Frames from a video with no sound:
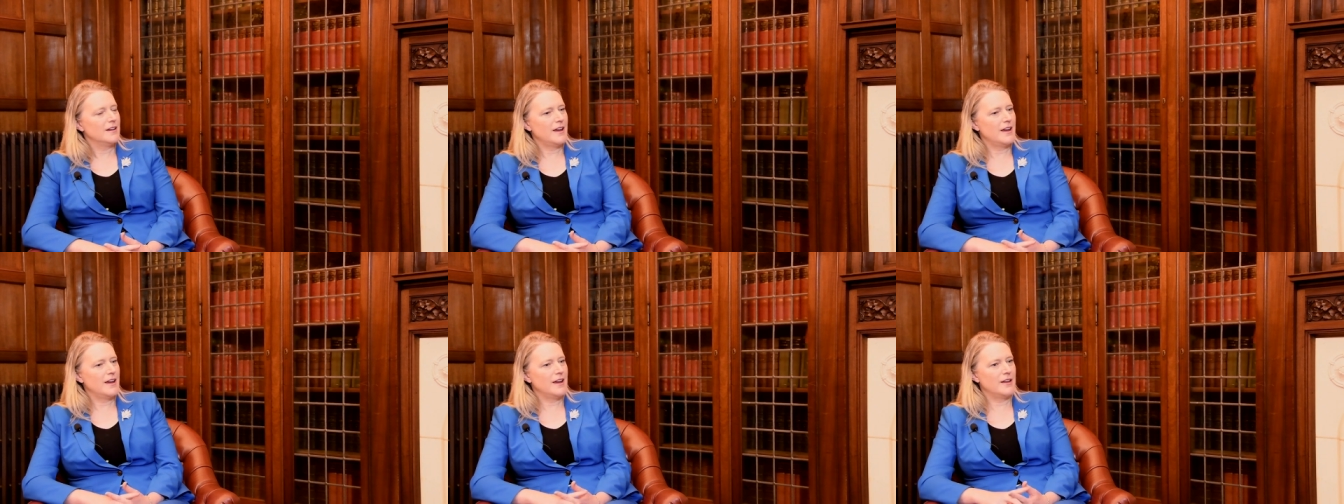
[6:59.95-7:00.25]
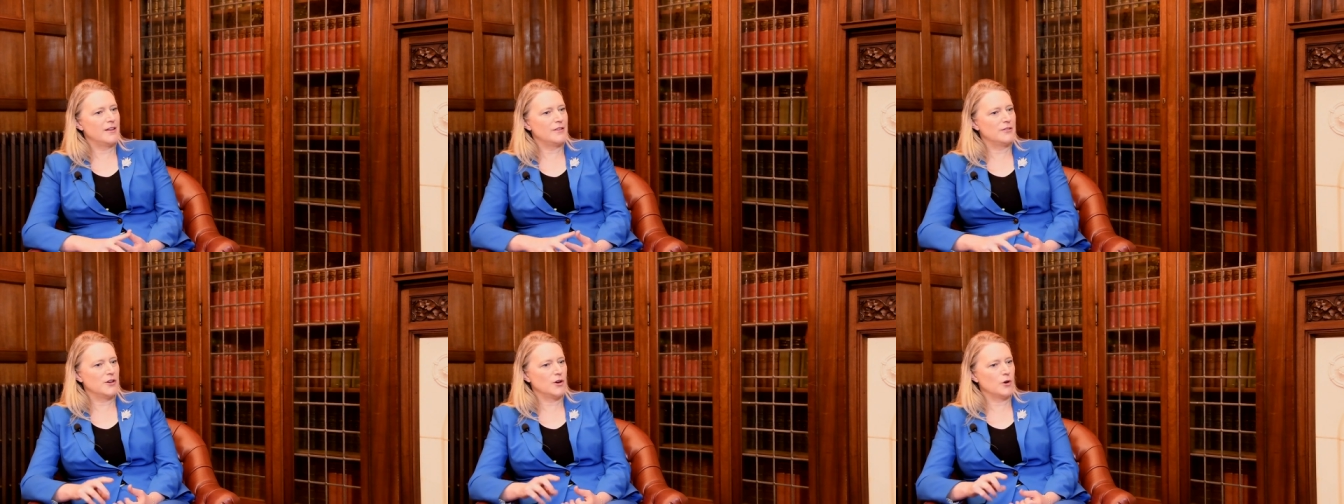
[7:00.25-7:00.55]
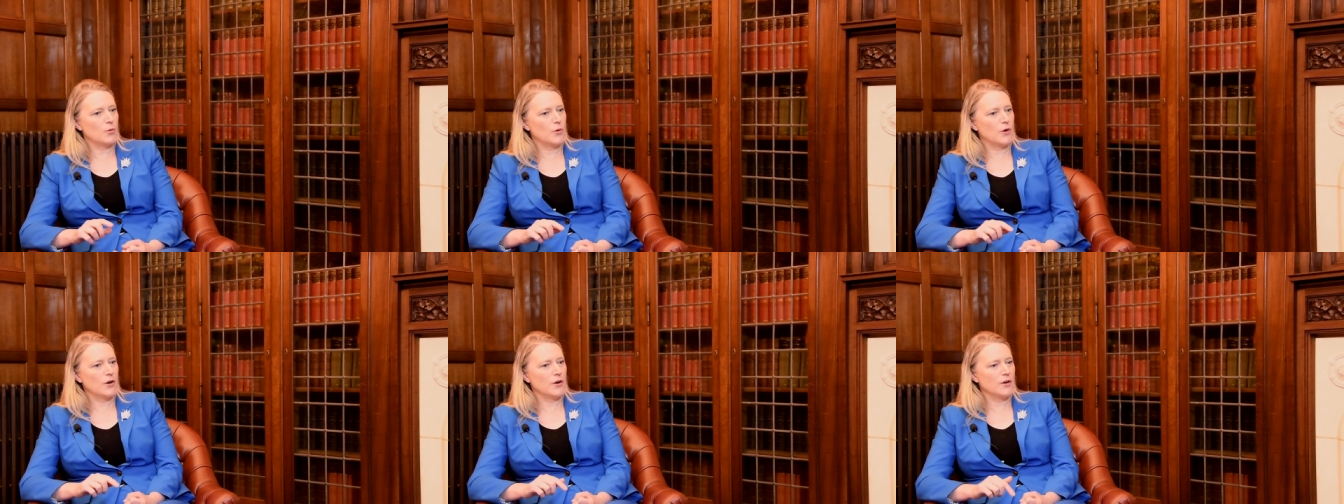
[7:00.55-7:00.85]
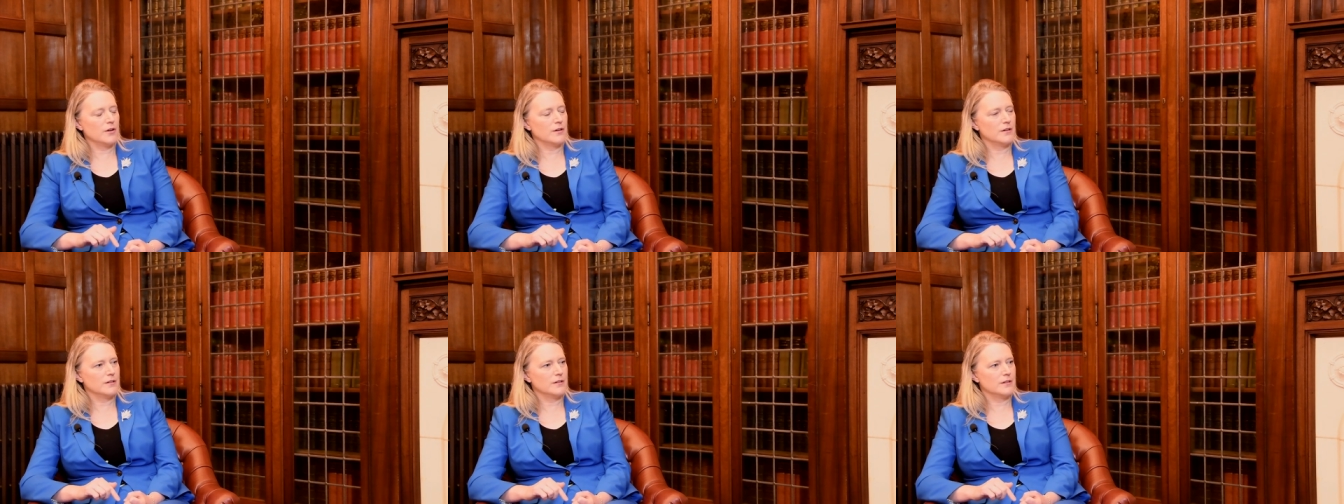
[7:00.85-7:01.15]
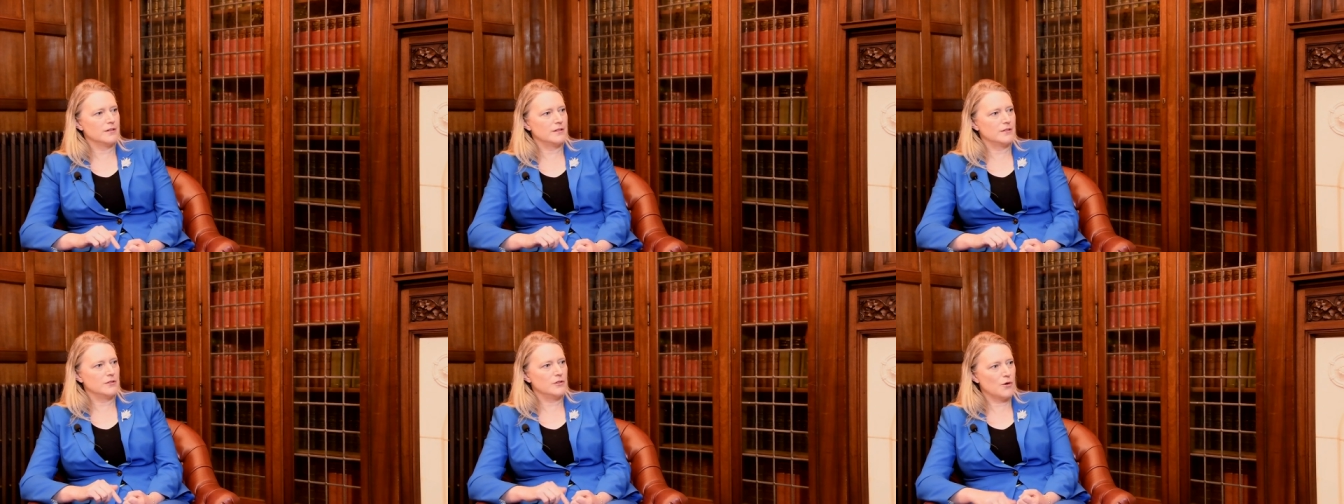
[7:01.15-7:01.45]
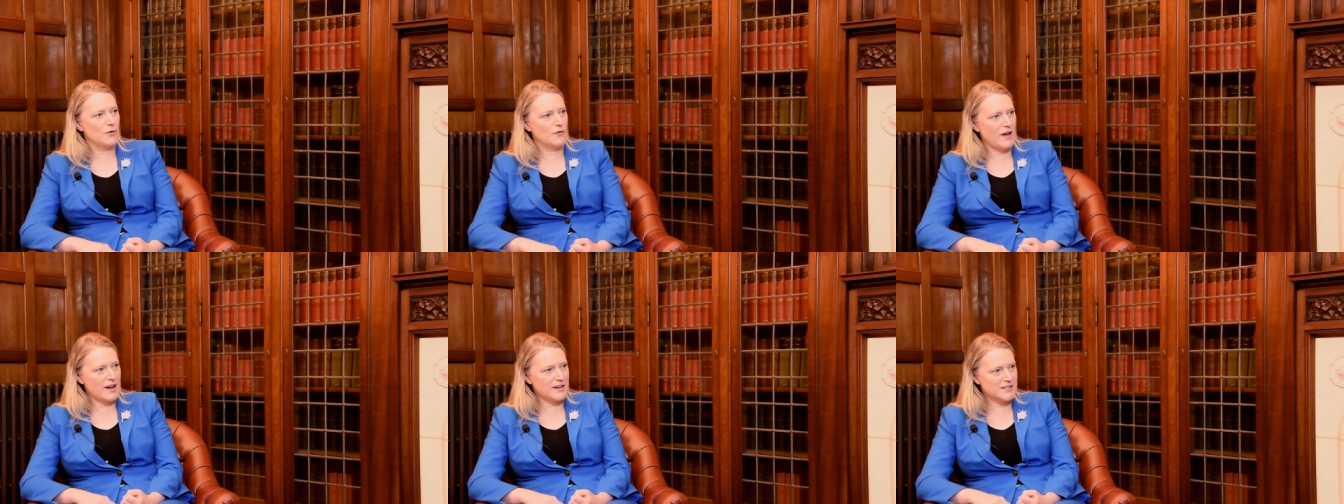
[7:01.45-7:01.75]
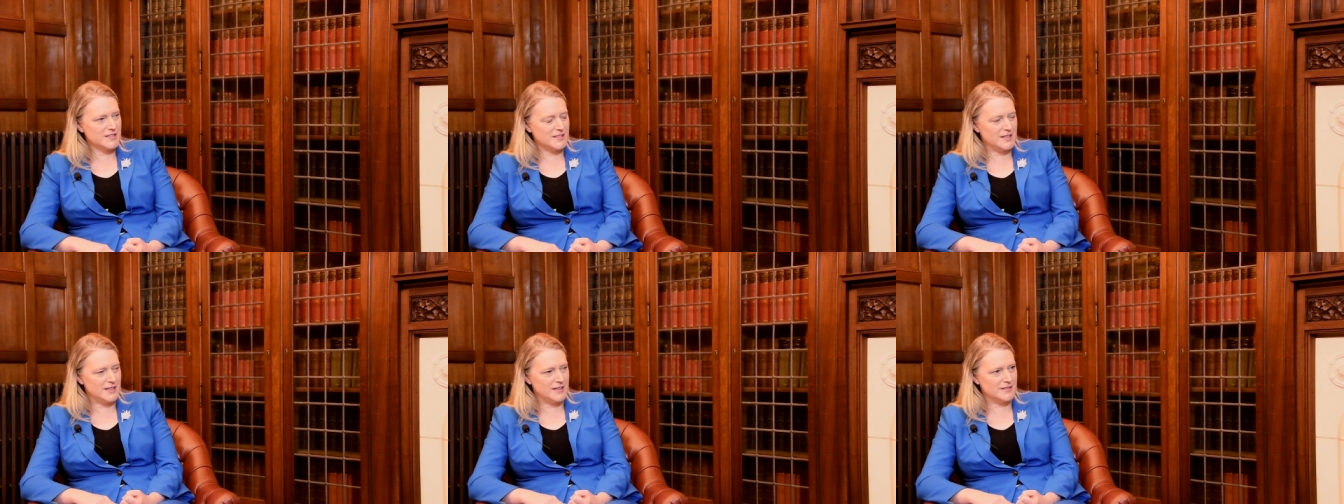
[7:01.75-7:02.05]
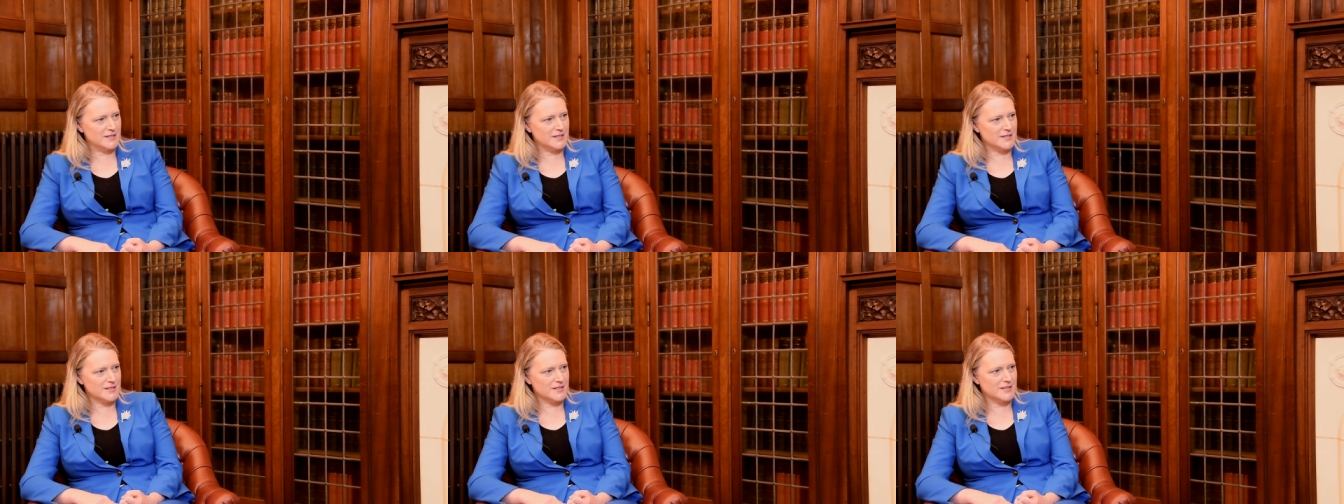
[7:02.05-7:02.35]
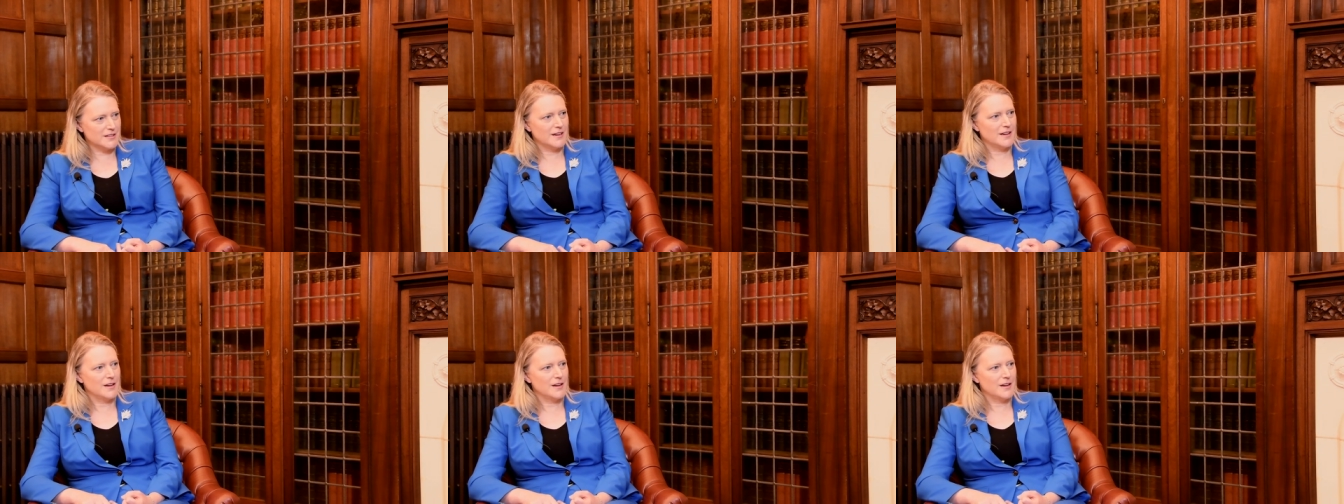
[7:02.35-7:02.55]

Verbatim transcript: and there were no vaccines,